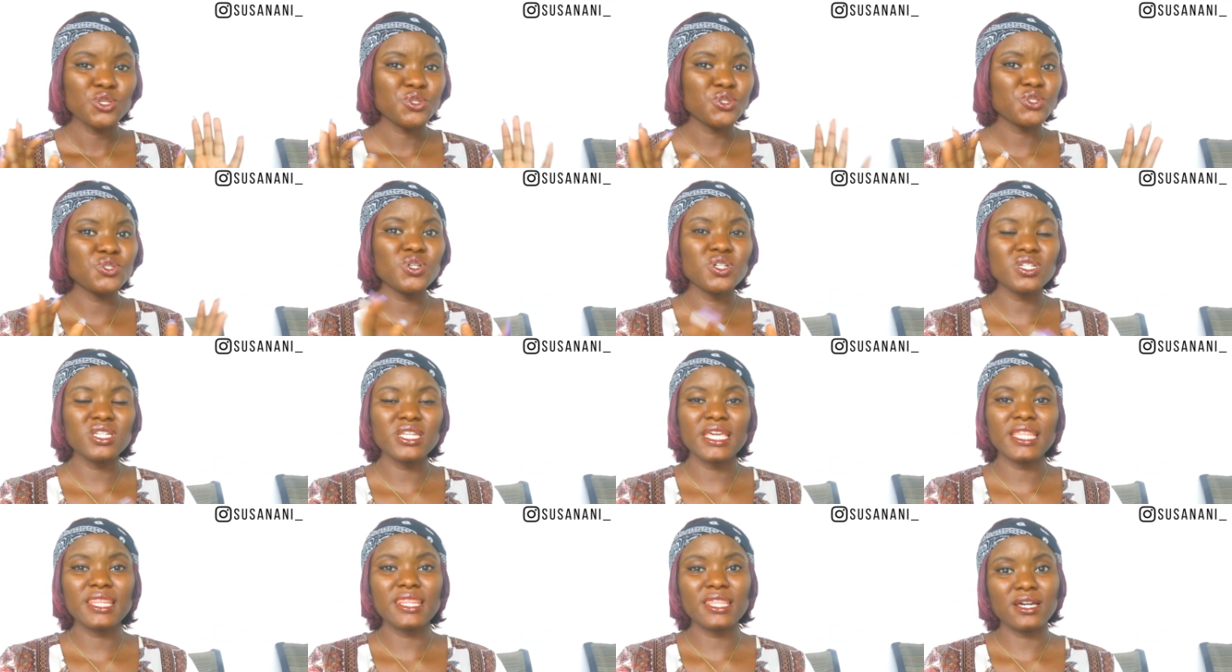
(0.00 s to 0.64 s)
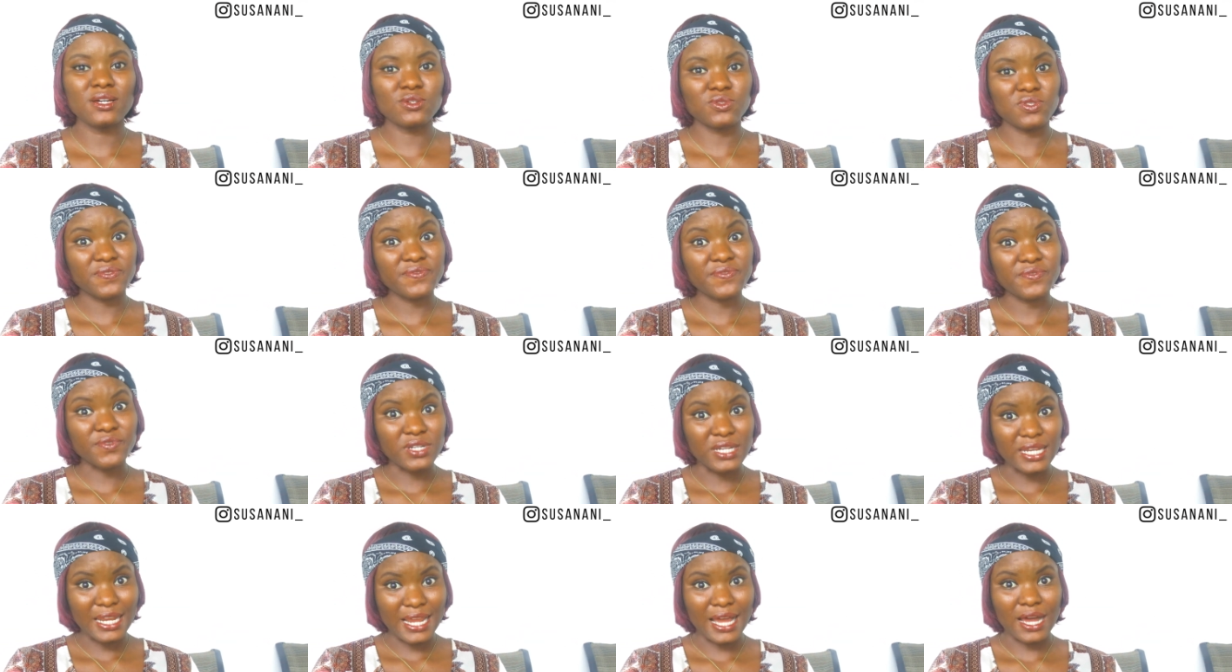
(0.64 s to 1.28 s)
You don't need
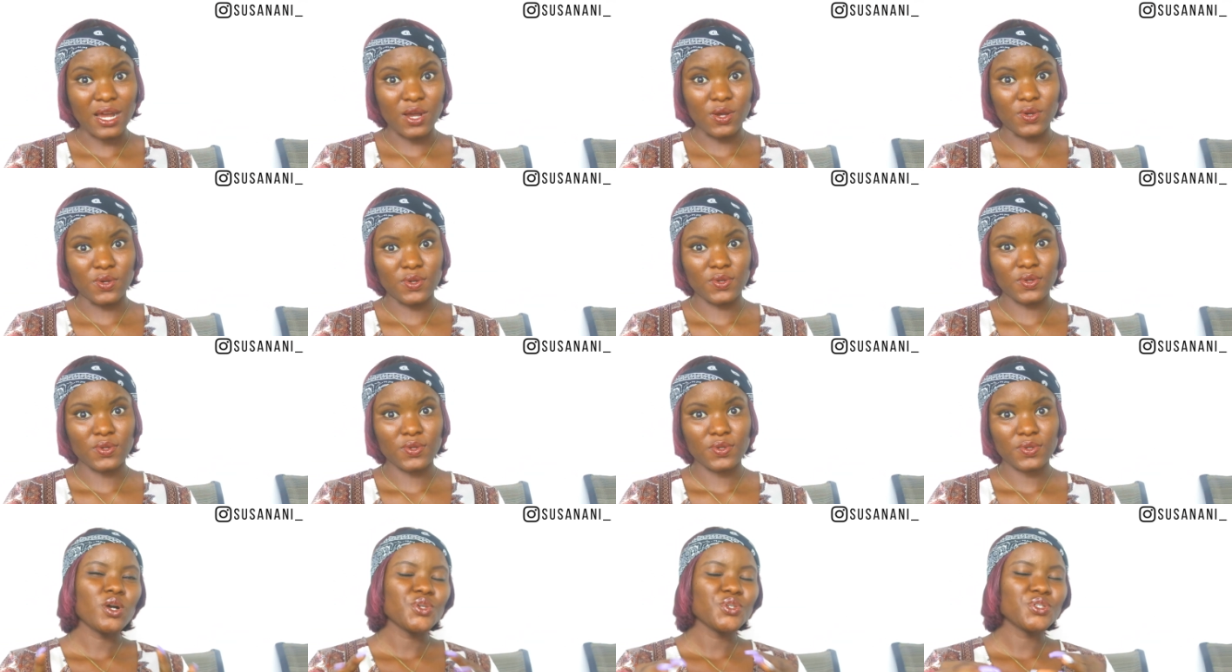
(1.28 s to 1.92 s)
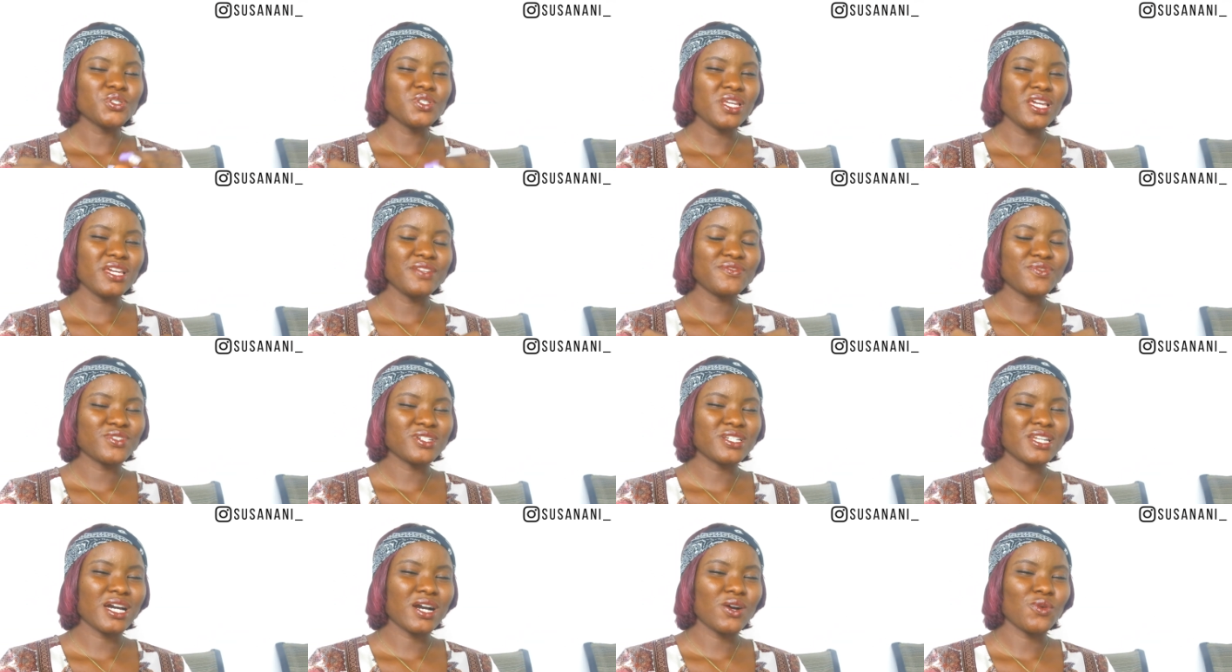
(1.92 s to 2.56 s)
that for now. All you
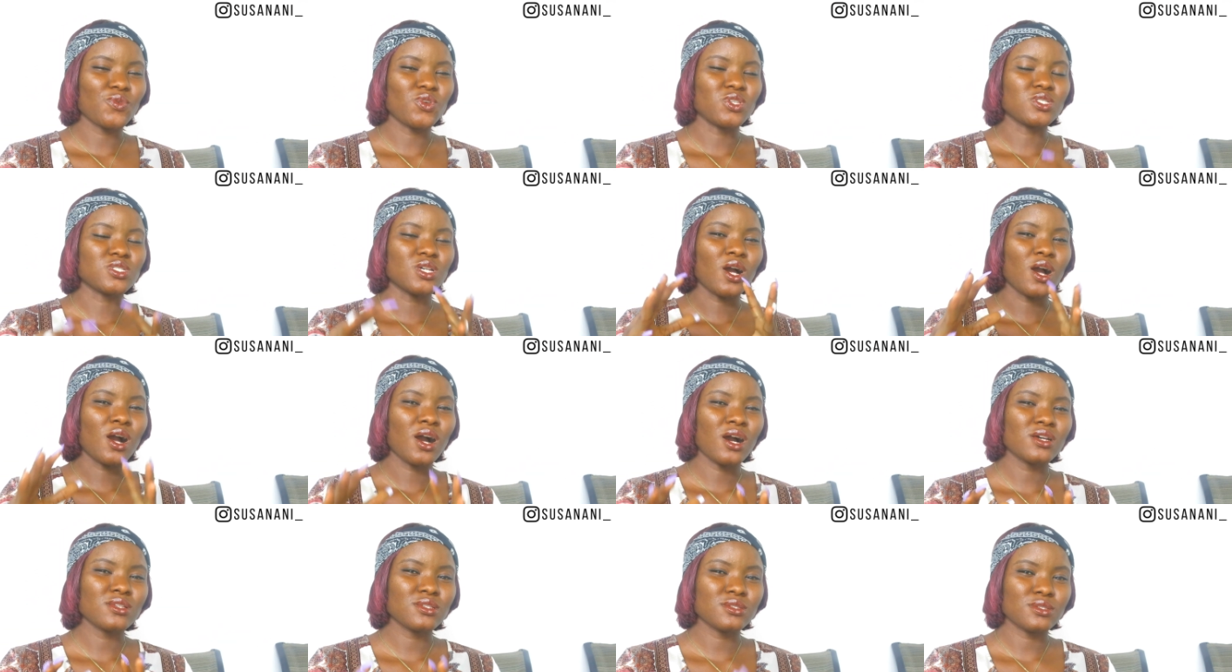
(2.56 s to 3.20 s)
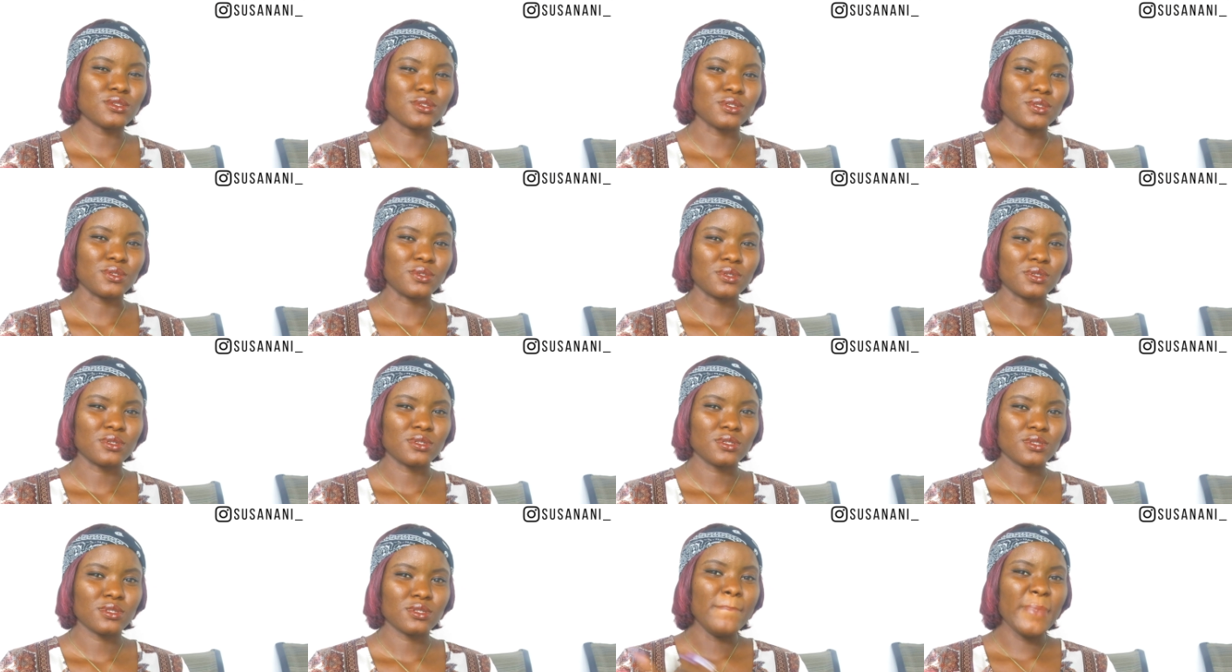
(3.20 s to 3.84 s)
need for now is
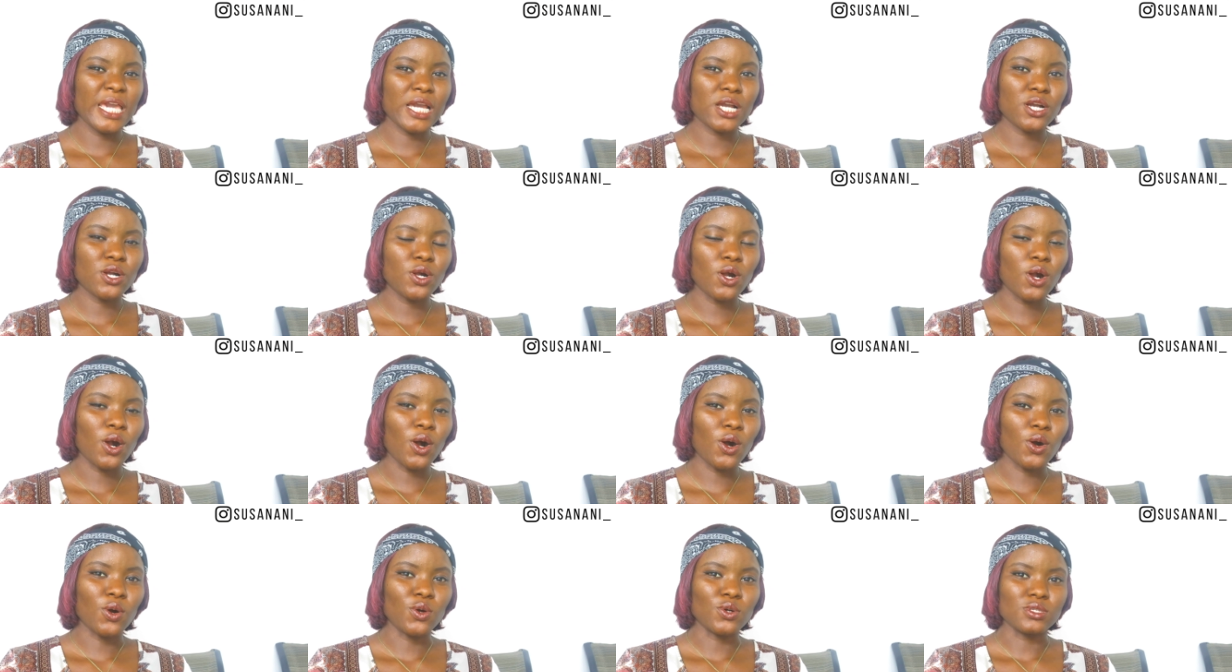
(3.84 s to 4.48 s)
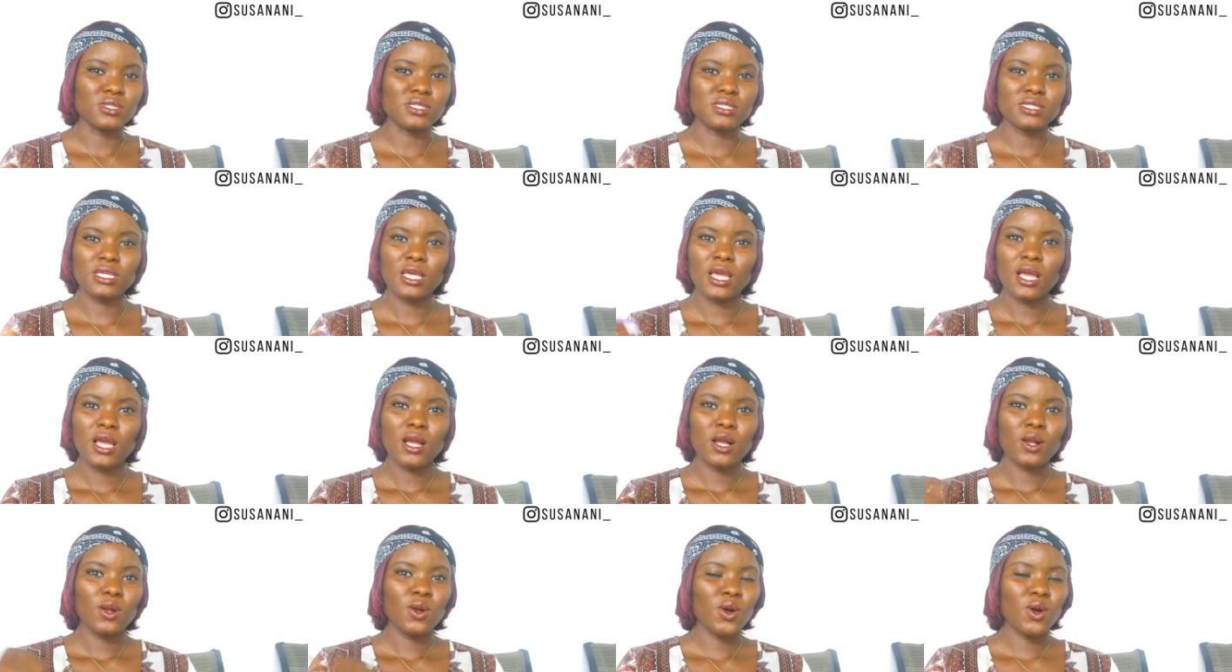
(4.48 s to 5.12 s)
hustle, make calls,